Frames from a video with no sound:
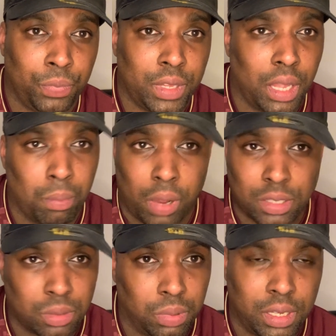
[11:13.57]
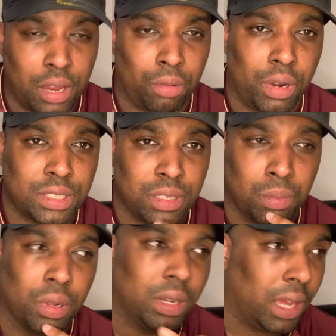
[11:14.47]
and possibly get rested,
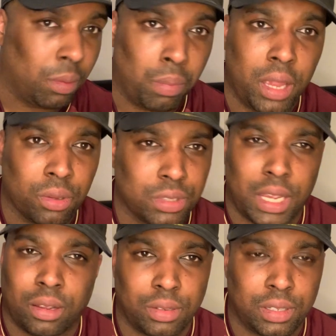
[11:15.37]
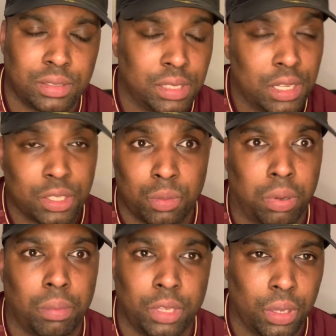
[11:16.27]
but now Bale's out now, so
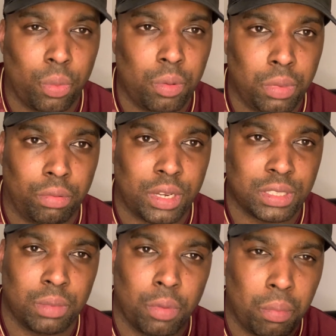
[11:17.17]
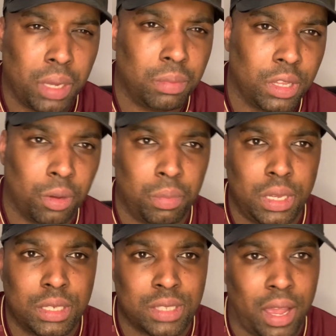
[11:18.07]
probably they won't be rested, but maybe they'll
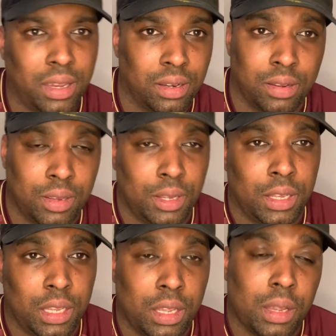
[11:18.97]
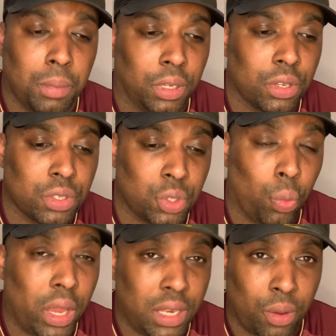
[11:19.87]
be tired. Because the
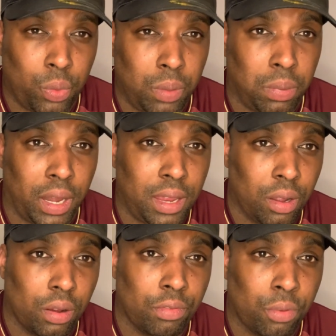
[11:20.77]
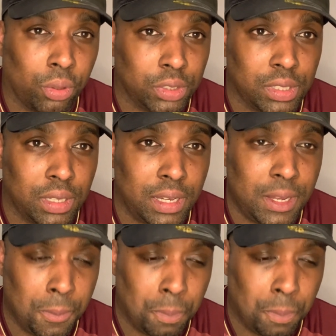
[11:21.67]
way that we play, unfortunately,